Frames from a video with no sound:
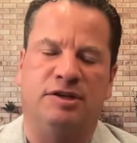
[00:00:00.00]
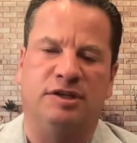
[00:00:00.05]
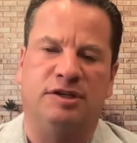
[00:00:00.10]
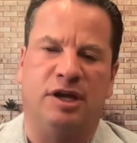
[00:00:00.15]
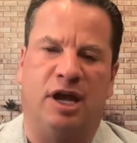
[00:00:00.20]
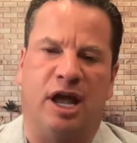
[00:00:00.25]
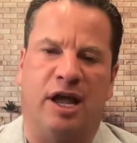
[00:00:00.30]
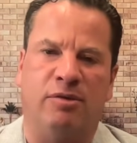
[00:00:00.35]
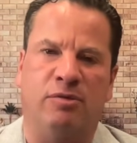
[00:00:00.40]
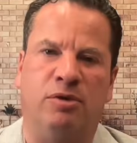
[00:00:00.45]

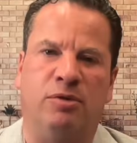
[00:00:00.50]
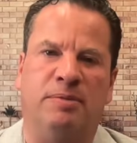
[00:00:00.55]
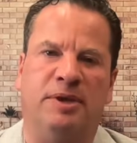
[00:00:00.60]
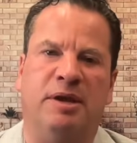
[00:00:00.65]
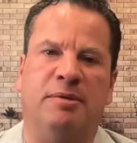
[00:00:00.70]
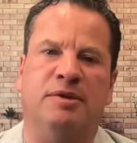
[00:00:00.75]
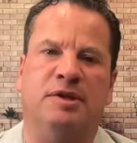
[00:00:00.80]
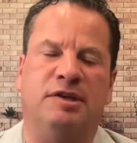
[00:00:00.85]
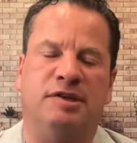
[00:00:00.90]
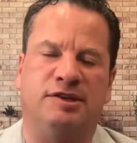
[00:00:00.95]
I will be
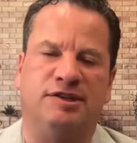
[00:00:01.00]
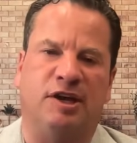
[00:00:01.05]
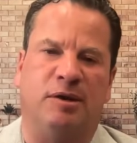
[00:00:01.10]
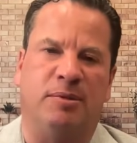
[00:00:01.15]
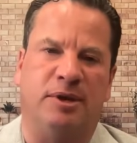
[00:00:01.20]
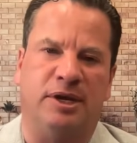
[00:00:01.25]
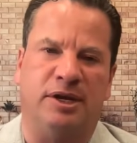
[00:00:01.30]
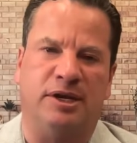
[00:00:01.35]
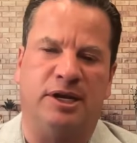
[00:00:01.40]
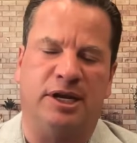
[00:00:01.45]
able to
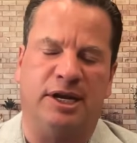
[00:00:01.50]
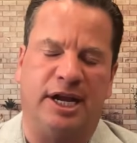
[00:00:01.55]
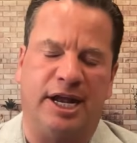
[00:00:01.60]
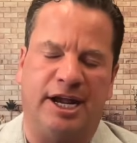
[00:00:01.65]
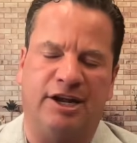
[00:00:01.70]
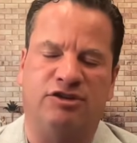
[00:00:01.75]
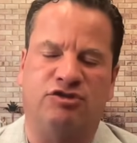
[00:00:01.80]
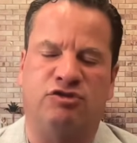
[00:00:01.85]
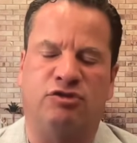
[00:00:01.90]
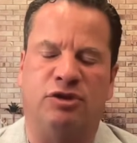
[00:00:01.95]
summon an
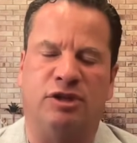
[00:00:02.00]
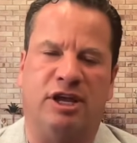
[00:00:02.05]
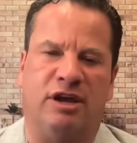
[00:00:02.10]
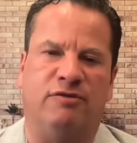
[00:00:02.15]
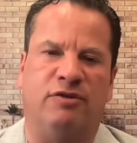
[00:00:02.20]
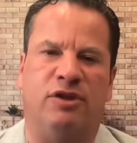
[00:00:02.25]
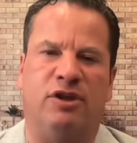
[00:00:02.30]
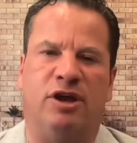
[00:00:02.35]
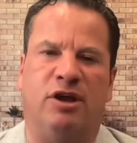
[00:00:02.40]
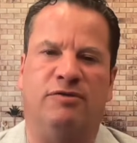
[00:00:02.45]
extra
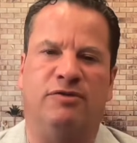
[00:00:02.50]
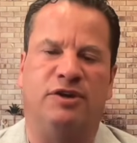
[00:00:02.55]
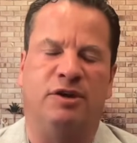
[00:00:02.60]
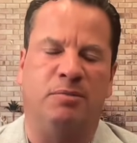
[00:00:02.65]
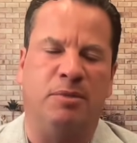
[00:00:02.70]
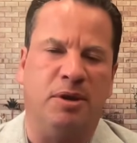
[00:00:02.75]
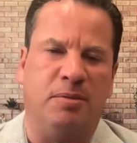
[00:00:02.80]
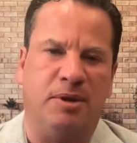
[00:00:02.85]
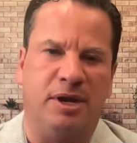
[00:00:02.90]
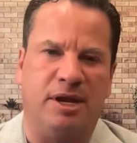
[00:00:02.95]
level of
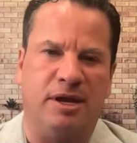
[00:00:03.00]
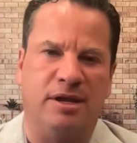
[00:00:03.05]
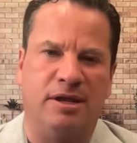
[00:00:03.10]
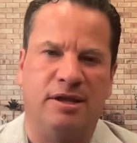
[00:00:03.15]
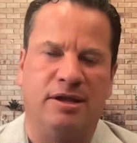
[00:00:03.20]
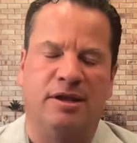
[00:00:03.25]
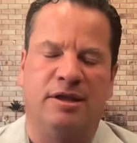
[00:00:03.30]
commitment